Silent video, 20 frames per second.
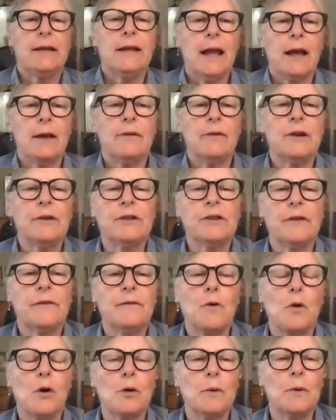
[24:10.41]
Yeah, there's a
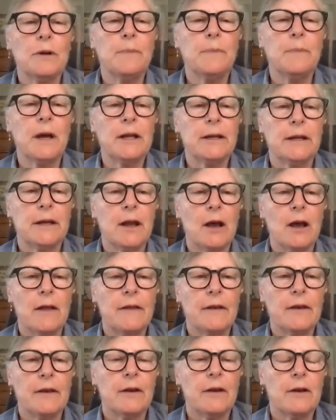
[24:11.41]
forward button on
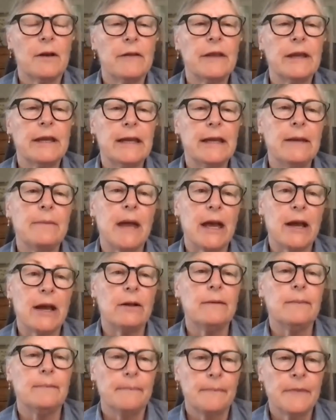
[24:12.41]
the
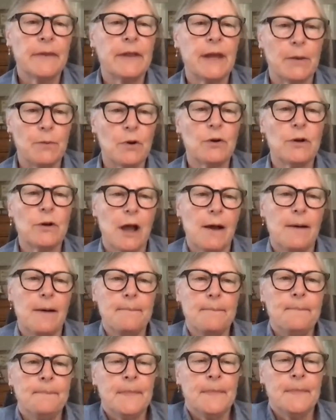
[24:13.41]
email that will
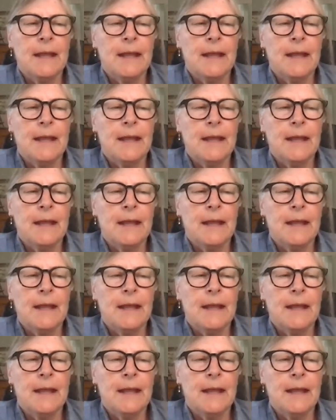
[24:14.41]
come.